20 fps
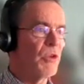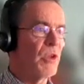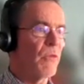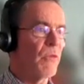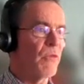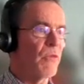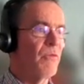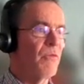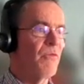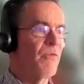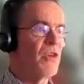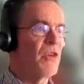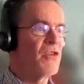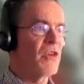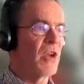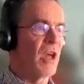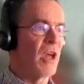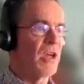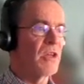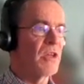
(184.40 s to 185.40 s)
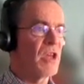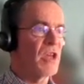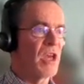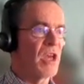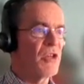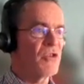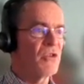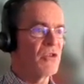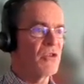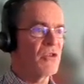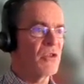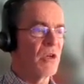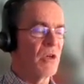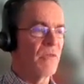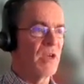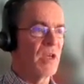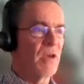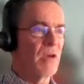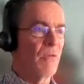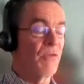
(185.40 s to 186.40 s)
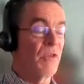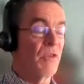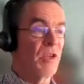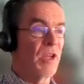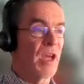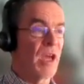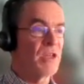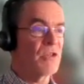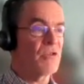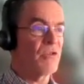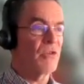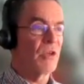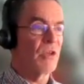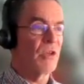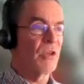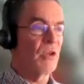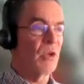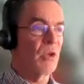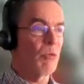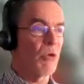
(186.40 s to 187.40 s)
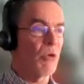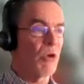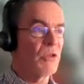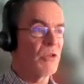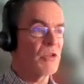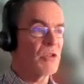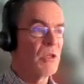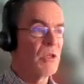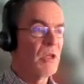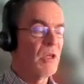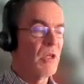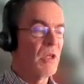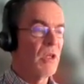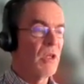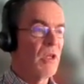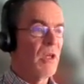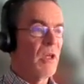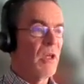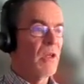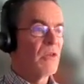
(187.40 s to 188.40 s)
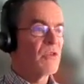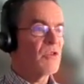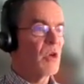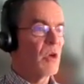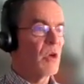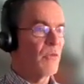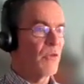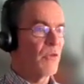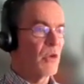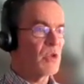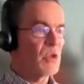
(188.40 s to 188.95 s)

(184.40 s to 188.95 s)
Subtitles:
different visualizations of the data in UniProt. So, for